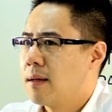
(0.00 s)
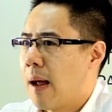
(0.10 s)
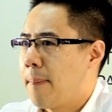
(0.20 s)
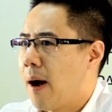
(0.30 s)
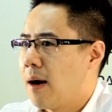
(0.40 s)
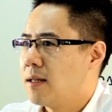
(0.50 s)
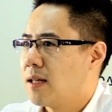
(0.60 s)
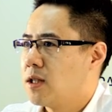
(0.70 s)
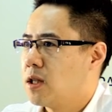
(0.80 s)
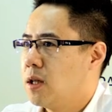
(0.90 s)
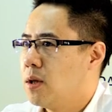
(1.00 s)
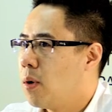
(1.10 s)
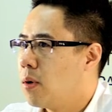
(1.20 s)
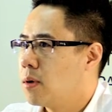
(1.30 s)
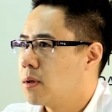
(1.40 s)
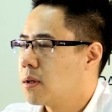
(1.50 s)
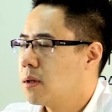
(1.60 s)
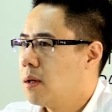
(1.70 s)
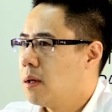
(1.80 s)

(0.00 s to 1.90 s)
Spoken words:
that part is actually yours?